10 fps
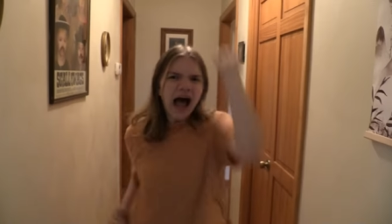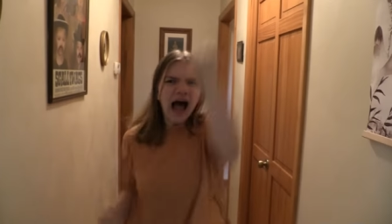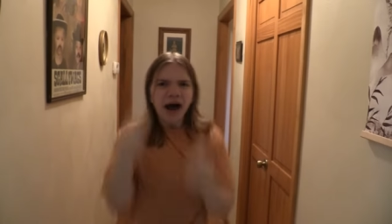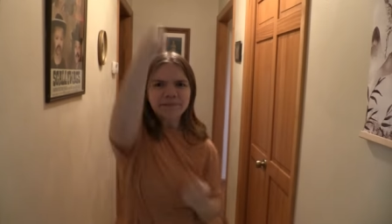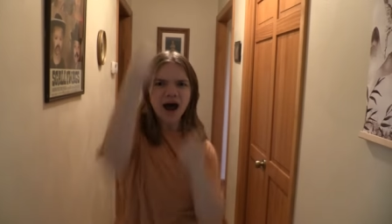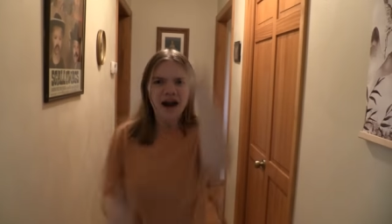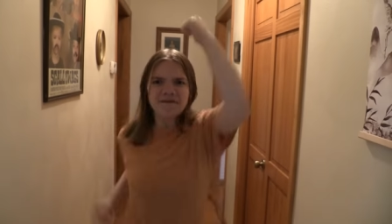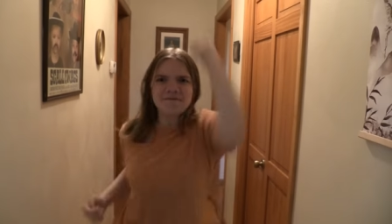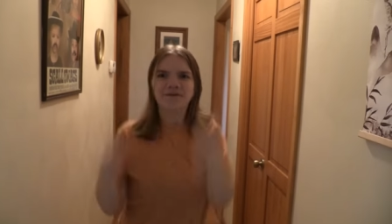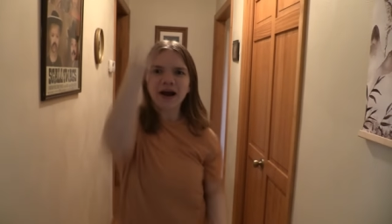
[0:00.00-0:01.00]
I'm not
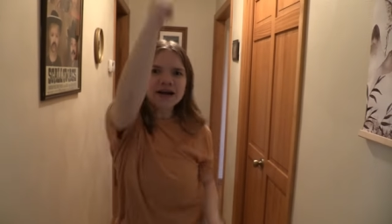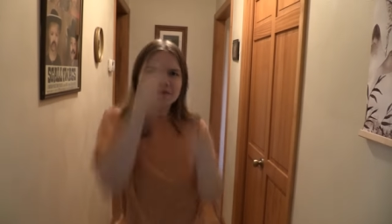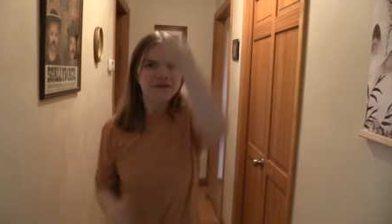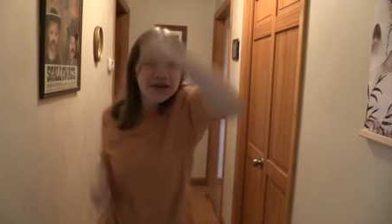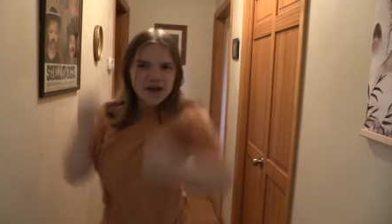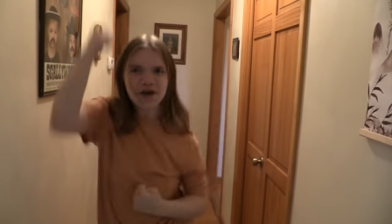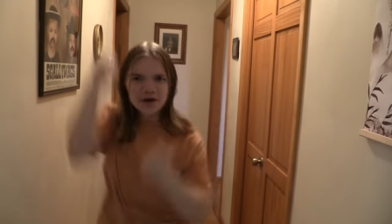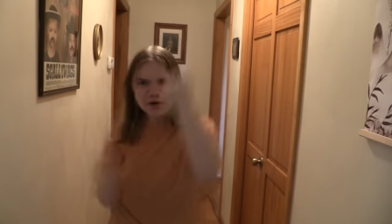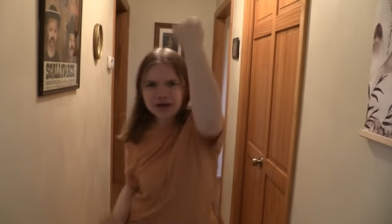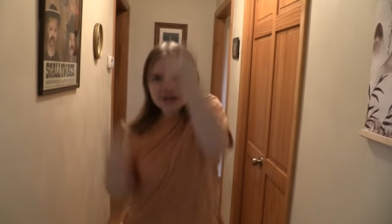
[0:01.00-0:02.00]
afraid of
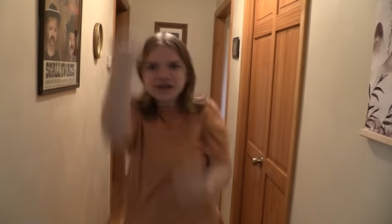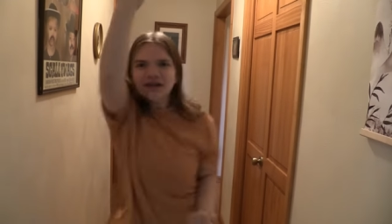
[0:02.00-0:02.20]
you!